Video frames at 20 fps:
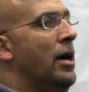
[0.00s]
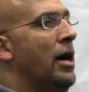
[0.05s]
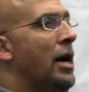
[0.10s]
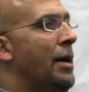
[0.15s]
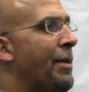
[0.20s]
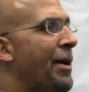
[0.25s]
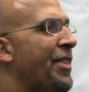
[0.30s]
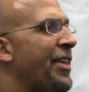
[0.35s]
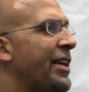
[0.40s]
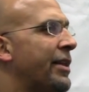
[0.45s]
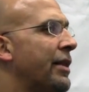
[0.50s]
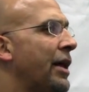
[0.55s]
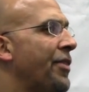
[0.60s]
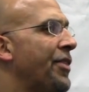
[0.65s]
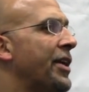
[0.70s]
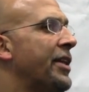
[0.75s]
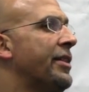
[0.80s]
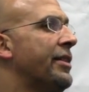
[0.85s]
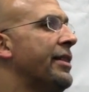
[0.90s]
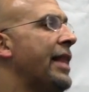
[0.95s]
Um, I think I
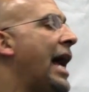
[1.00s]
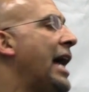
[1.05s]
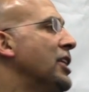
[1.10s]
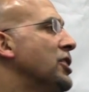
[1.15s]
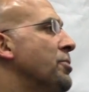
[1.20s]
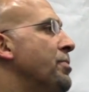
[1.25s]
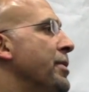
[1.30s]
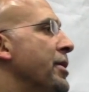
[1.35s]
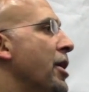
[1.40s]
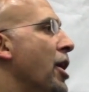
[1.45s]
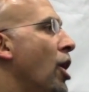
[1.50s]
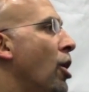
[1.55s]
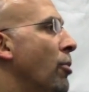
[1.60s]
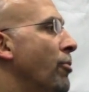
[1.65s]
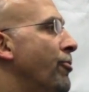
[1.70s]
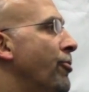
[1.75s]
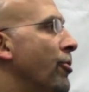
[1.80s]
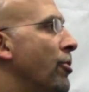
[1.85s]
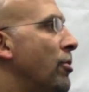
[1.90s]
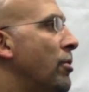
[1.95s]
think that's been
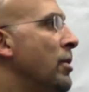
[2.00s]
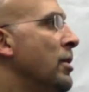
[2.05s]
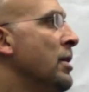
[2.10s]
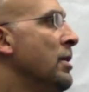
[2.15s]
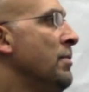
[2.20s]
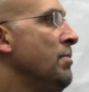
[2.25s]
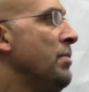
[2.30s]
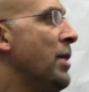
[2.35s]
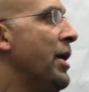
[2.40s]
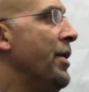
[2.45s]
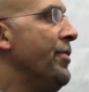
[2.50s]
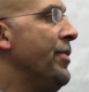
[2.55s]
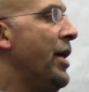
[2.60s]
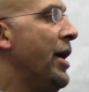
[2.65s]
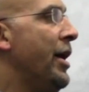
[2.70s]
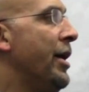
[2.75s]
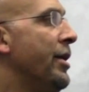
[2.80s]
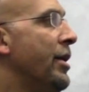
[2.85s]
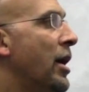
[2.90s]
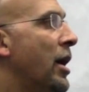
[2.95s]
helpful. And
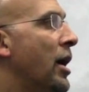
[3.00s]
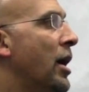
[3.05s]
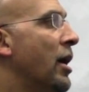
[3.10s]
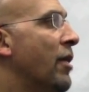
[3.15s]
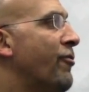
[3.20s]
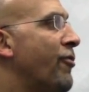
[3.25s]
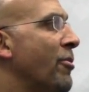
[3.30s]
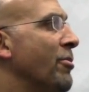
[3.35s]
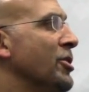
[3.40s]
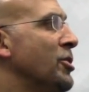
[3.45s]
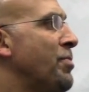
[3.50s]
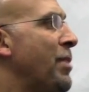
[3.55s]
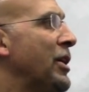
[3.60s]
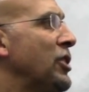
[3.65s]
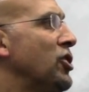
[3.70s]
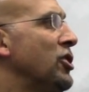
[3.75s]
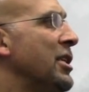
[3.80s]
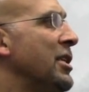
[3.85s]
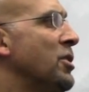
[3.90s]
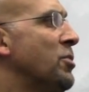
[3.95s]
then uh, from a
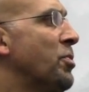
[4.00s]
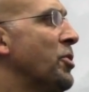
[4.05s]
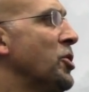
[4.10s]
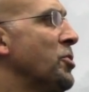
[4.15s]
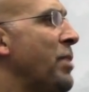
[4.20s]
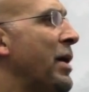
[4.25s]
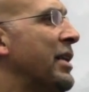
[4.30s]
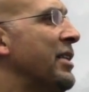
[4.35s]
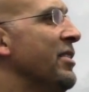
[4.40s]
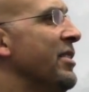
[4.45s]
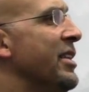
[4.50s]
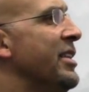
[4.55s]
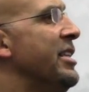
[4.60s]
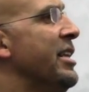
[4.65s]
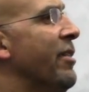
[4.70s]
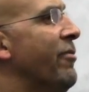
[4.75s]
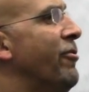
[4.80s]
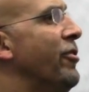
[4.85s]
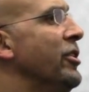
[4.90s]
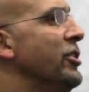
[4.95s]
specialties perspective, the
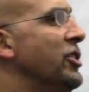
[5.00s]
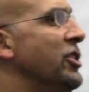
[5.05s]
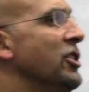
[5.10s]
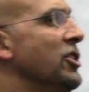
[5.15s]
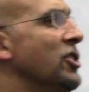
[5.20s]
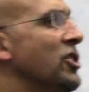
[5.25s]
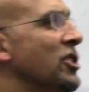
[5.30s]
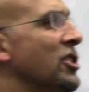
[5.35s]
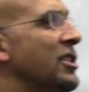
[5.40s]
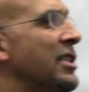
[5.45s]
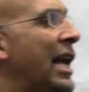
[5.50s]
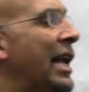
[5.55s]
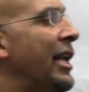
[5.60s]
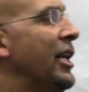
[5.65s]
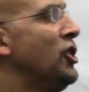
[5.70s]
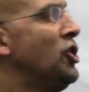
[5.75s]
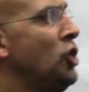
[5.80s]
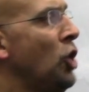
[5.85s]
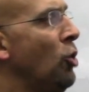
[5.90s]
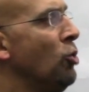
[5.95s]
difference is it's not
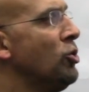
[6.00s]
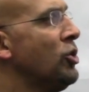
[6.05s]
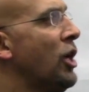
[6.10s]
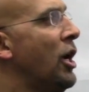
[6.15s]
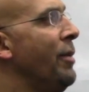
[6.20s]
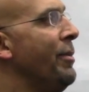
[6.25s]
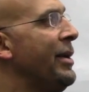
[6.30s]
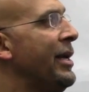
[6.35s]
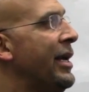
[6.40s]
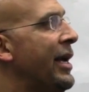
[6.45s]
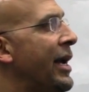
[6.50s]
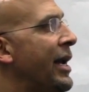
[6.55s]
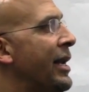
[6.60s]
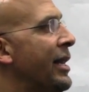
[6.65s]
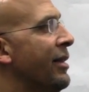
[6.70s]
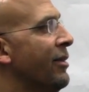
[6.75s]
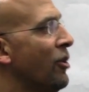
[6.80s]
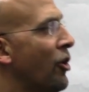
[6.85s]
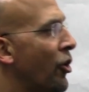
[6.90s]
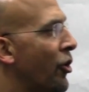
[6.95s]
like Joe's coming in
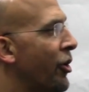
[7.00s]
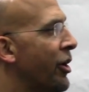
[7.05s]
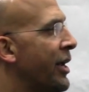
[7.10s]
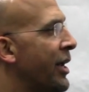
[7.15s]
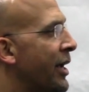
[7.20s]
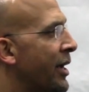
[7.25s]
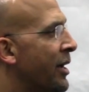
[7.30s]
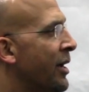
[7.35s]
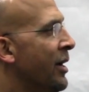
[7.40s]
and learning